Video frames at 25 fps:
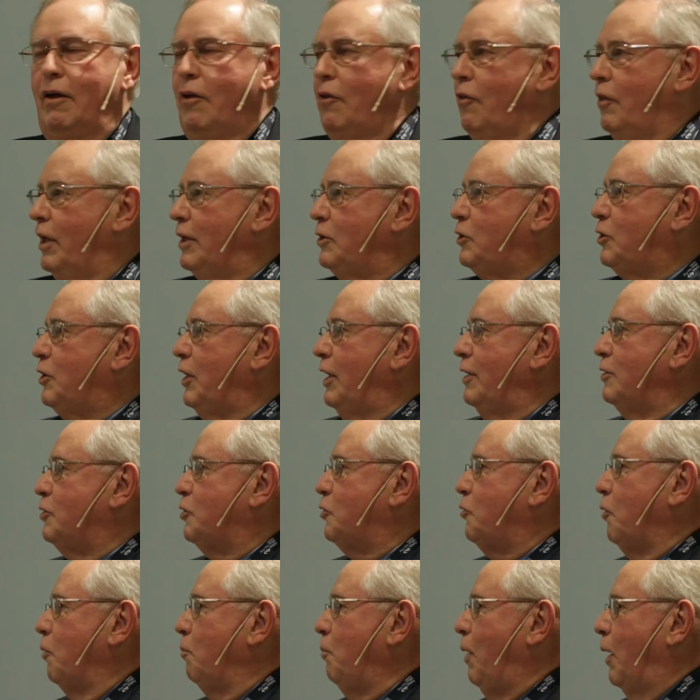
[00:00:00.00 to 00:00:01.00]
This
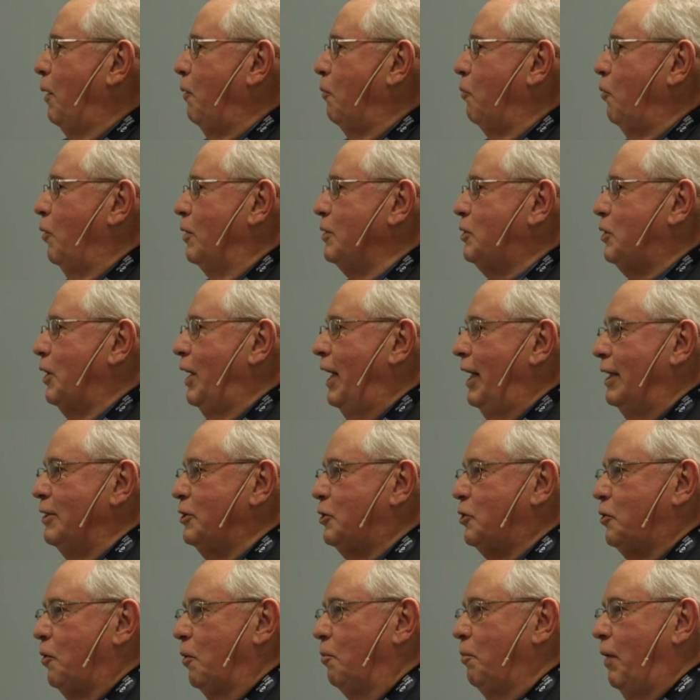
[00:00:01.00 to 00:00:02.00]
instrument was an
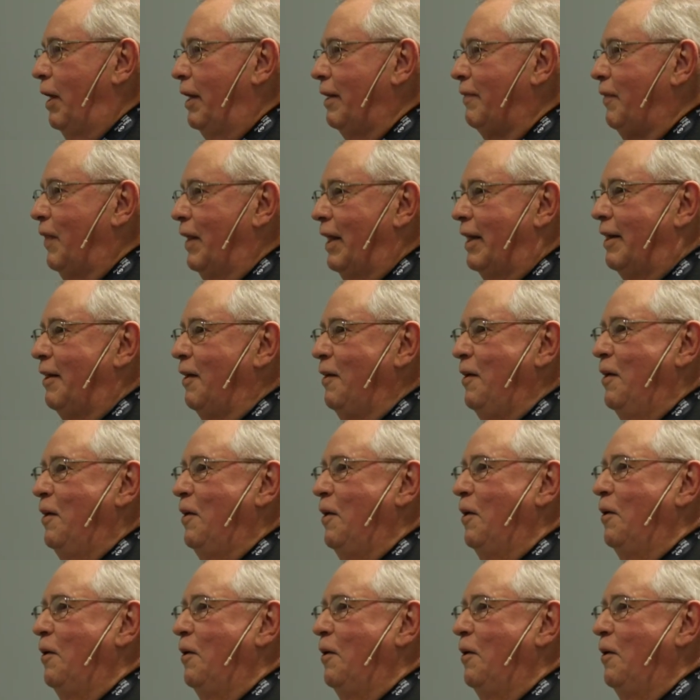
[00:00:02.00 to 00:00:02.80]
instrument that